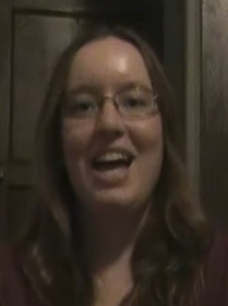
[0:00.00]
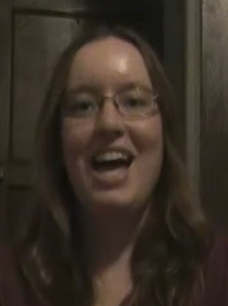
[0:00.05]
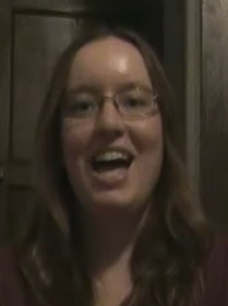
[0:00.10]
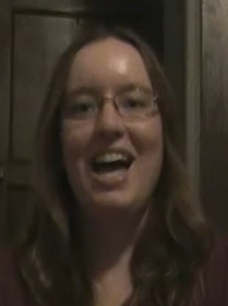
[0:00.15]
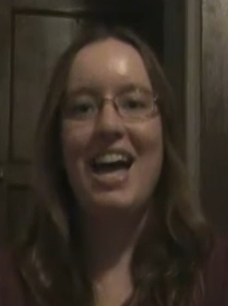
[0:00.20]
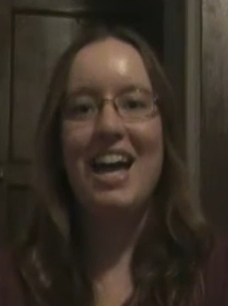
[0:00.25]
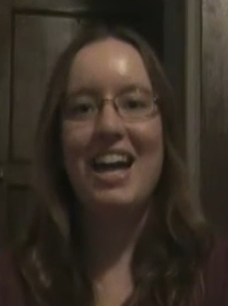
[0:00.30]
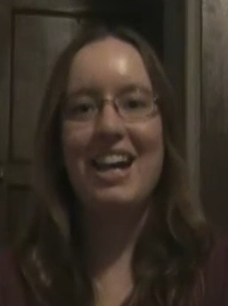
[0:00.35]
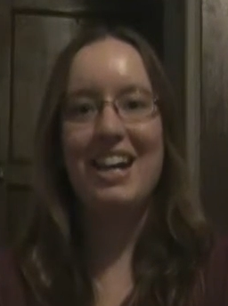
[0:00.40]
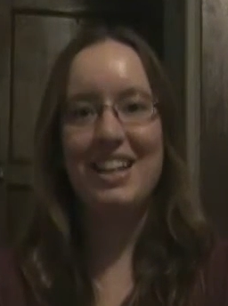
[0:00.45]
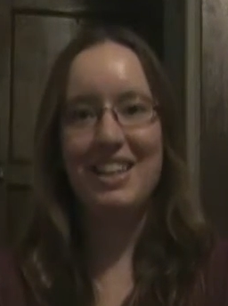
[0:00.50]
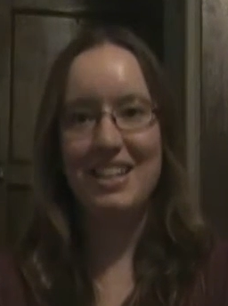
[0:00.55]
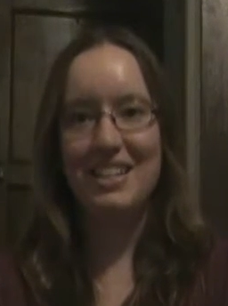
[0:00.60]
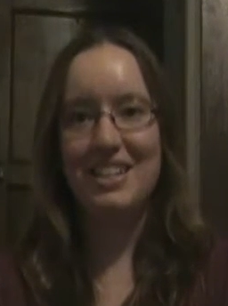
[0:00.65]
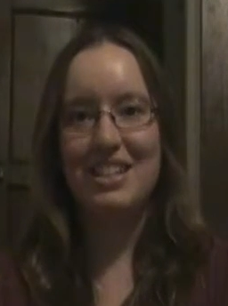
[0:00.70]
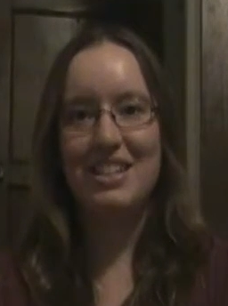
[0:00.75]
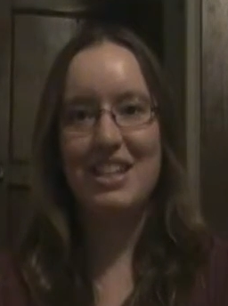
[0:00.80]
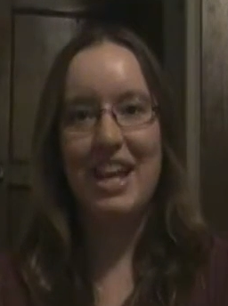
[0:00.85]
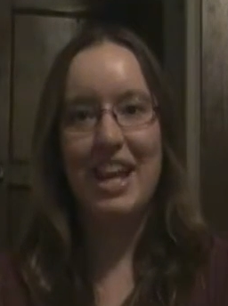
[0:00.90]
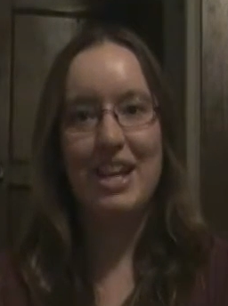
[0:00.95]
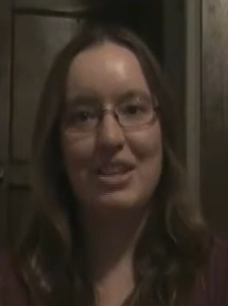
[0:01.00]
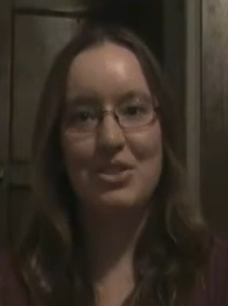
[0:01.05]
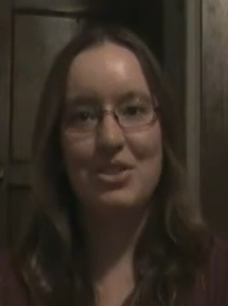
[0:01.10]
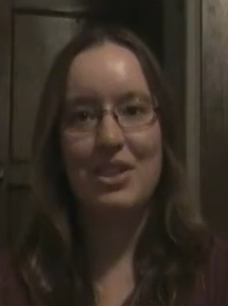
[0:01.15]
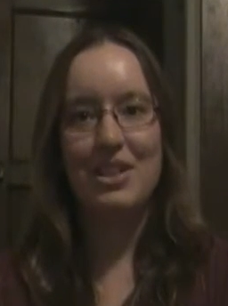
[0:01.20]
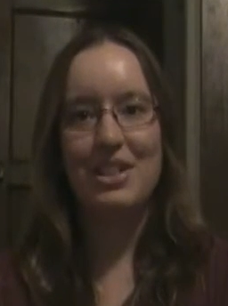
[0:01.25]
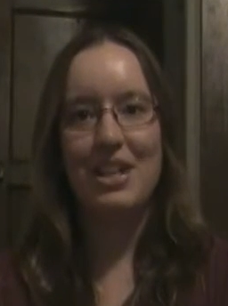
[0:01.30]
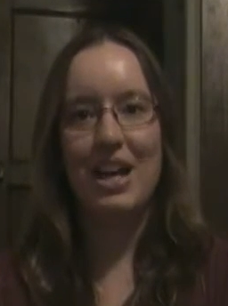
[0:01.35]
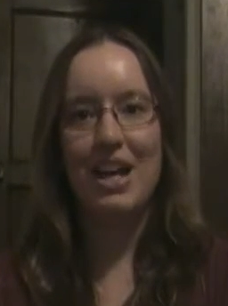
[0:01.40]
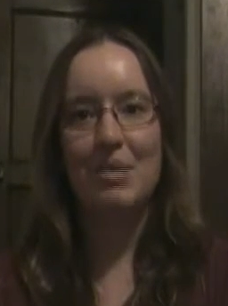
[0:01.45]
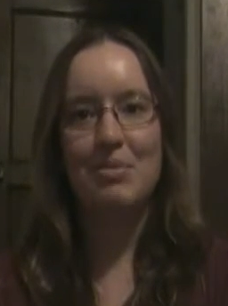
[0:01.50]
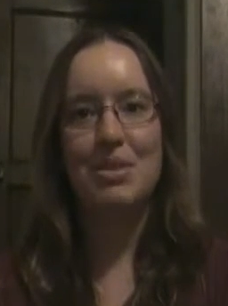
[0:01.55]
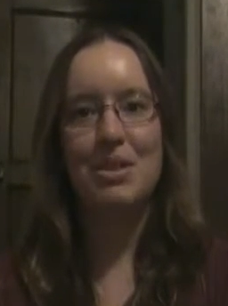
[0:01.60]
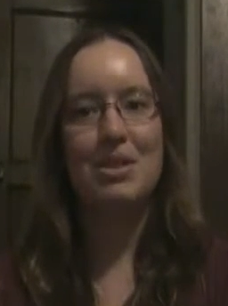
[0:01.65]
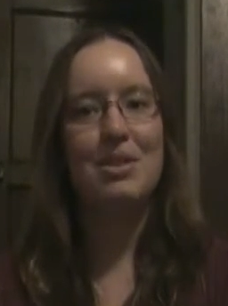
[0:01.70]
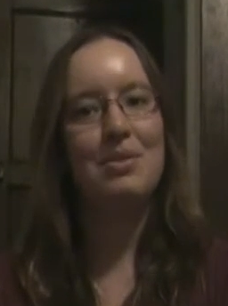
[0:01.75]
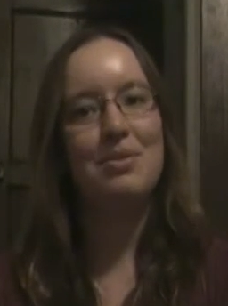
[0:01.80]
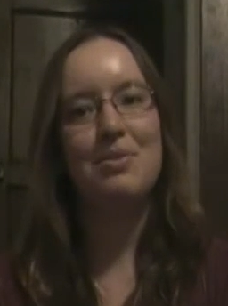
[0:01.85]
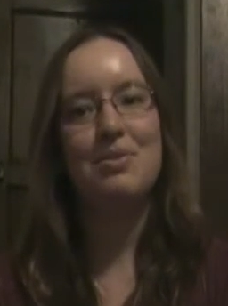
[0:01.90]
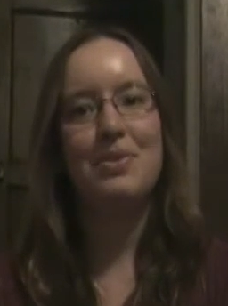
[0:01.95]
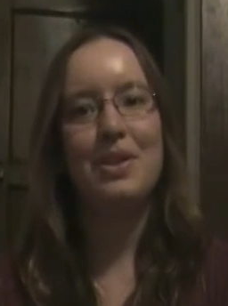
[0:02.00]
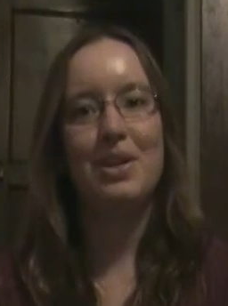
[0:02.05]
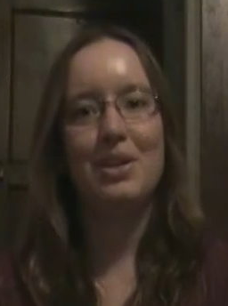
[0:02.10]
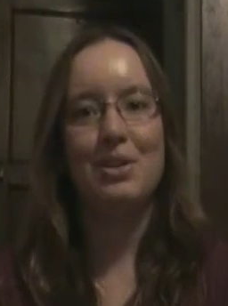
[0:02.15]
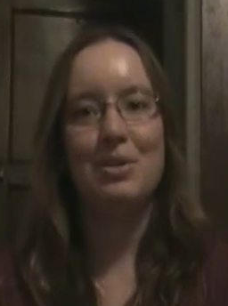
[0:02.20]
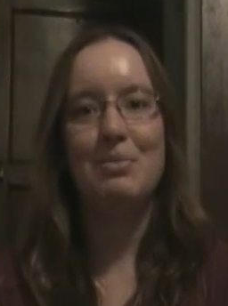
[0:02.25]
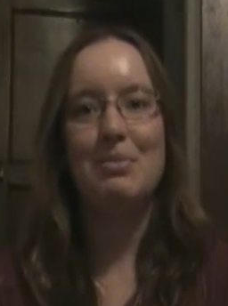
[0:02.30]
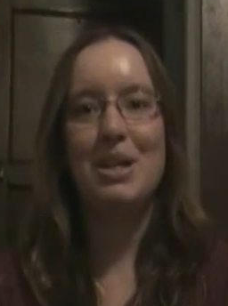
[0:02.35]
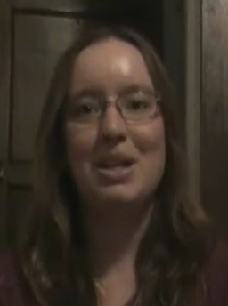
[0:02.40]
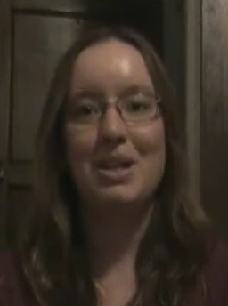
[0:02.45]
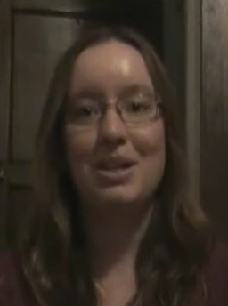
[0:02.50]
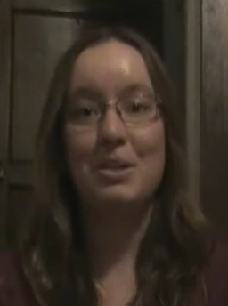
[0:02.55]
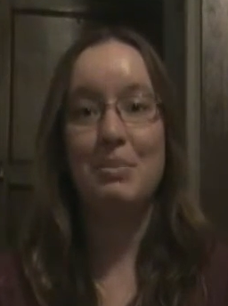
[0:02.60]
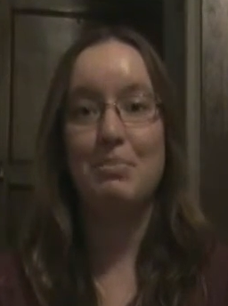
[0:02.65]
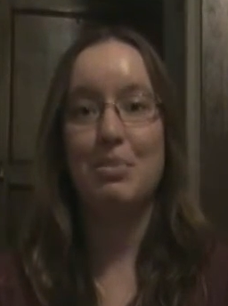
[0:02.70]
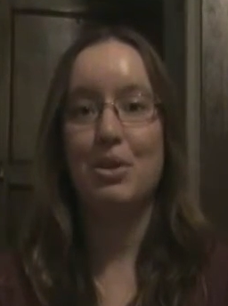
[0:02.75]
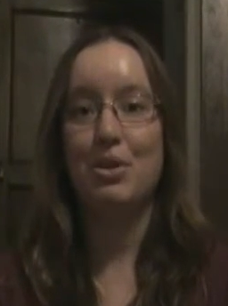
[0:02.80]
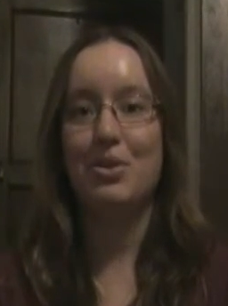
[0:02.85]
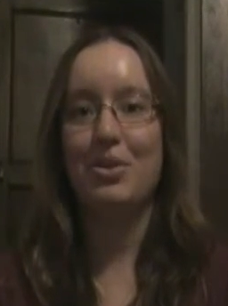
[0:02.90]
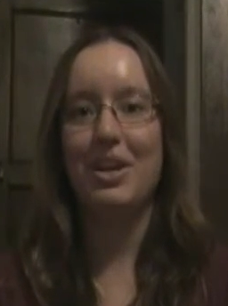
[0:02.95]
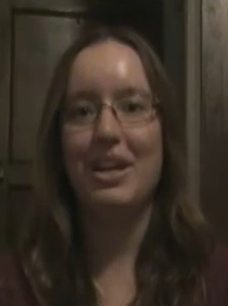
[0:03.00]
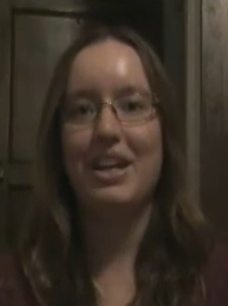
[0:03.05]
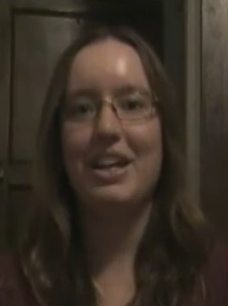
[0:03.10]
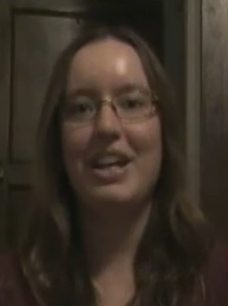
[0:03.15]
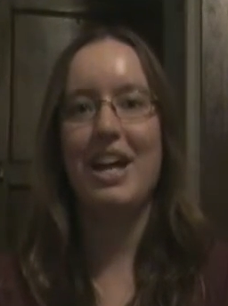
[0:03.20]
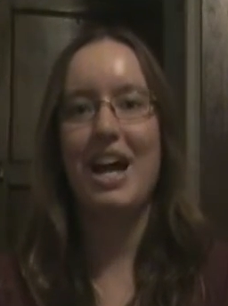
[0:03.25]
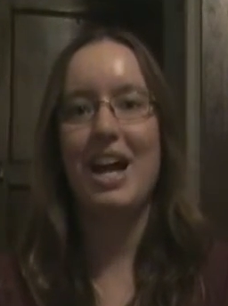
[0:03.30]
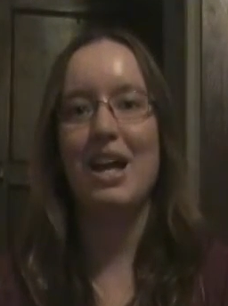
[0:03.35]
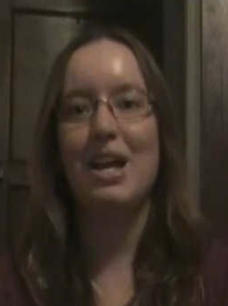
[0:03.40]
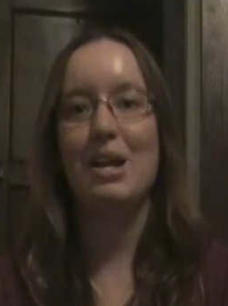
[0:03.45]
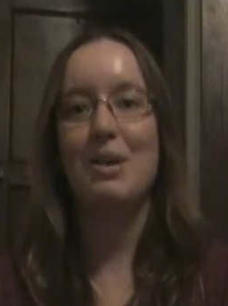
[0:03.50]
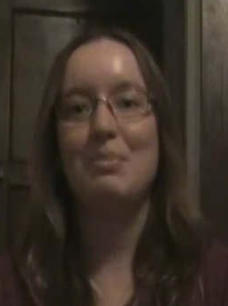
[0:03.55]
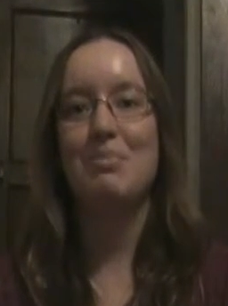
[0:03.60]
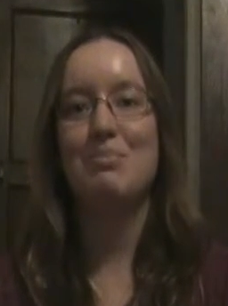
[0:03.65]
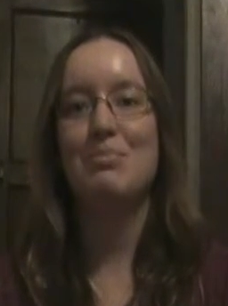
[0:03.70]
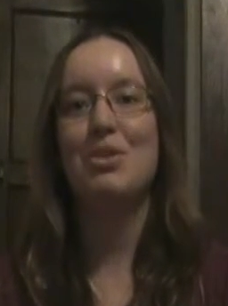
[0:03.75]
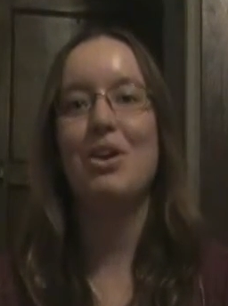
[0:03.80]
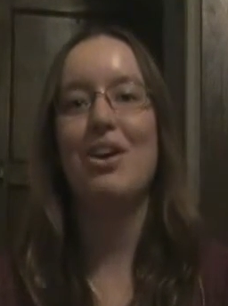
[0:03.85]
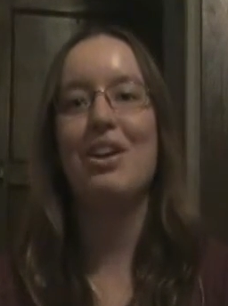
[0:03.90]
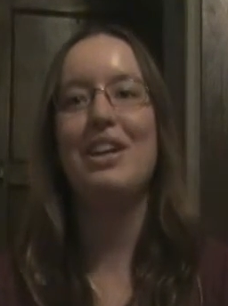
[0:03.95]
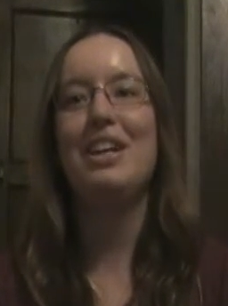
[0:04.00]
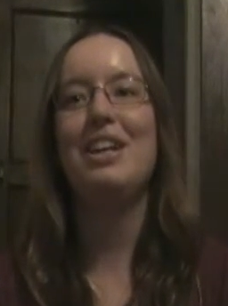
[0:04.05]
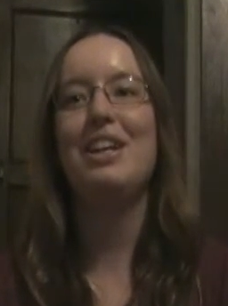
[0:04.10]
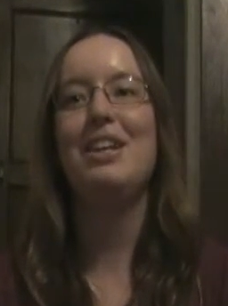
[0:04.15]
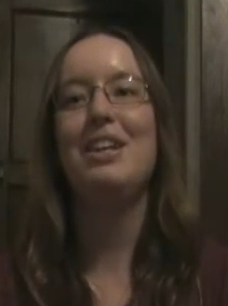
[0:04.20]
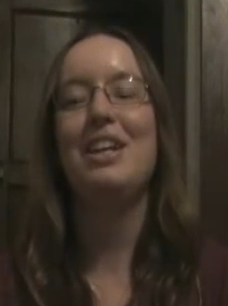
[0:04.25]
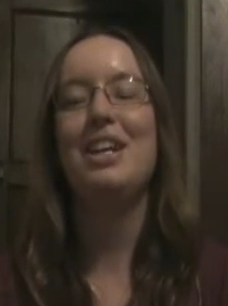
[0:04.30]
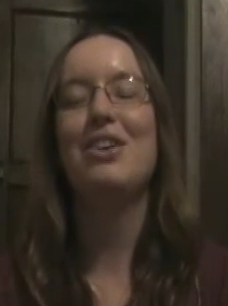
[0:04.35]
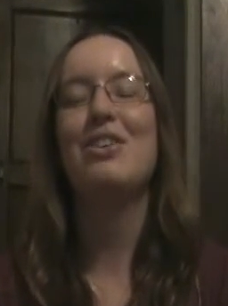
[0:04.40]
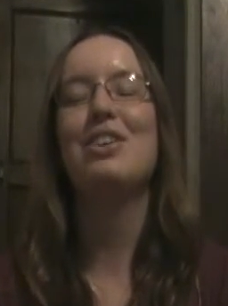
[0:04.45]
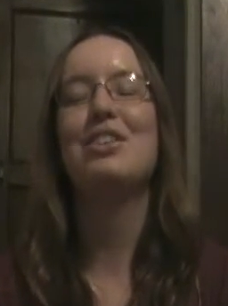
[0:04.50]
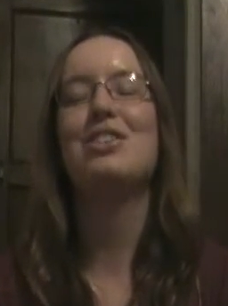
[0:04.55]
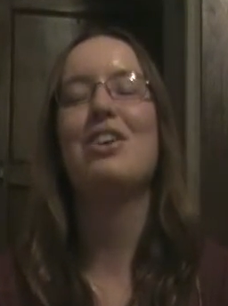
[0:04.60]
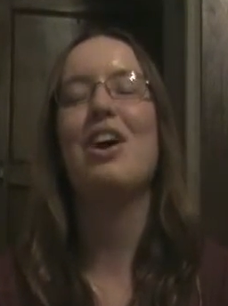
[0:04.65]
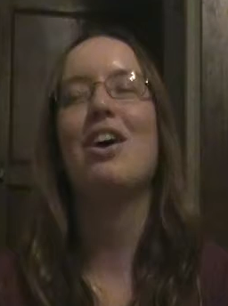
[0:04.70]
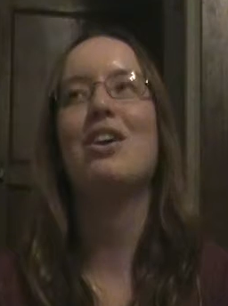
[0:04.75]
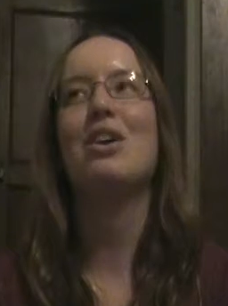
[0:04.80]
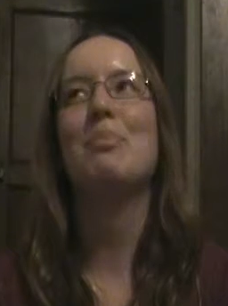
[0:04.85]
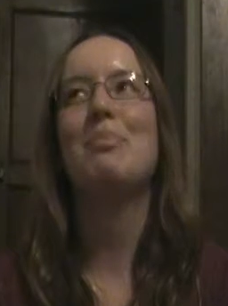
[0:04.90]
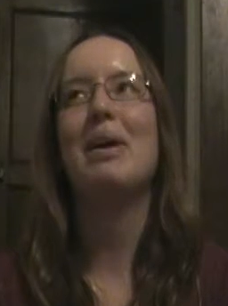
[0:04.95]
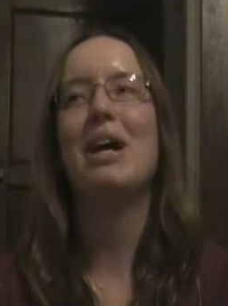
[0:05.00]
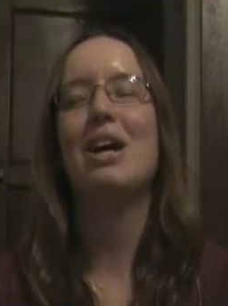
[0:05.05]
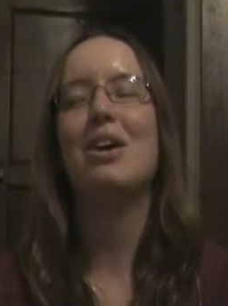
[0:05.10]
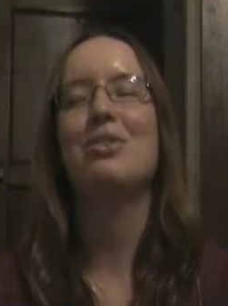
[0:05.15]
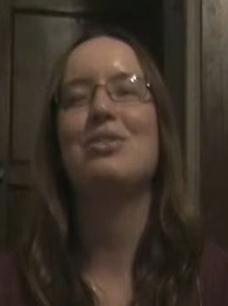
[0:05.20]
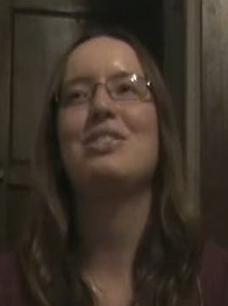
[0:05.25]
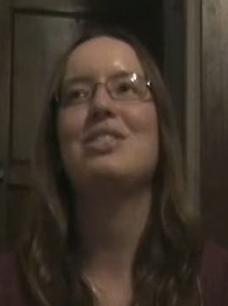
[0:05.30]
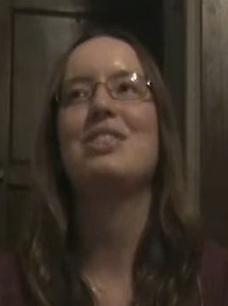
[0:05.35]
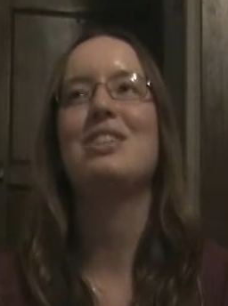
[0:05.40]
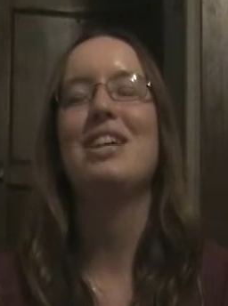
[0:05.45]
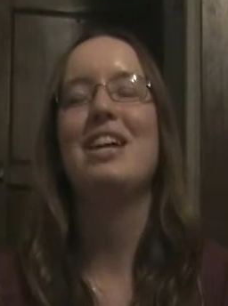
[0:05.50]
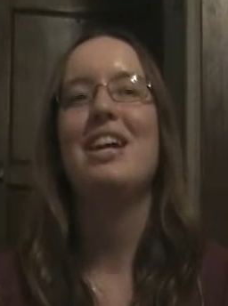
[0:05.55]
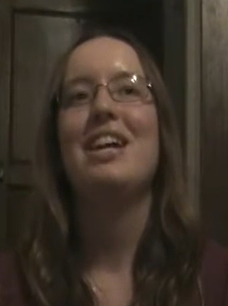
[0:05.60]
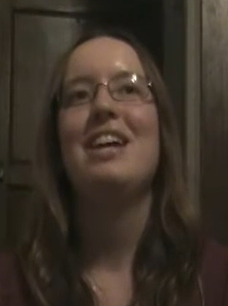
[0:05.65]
Hi, this is Andrea Thompson, film book critic. I'm here to talk about